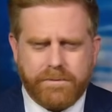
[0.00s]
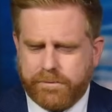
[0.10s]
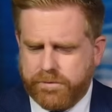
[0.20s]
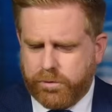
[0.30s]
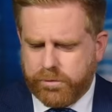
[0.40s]

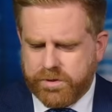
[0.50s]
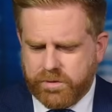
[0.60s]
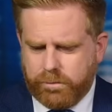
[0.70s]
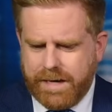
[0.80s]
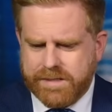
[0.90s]
of towards
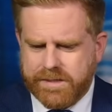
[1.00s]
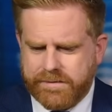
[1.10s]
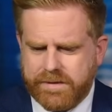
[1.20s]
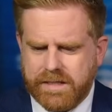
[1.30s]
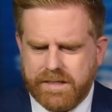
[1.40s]
the west
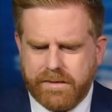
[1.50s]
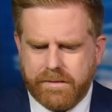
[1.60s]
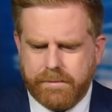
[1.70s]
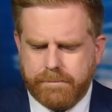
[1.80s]
of the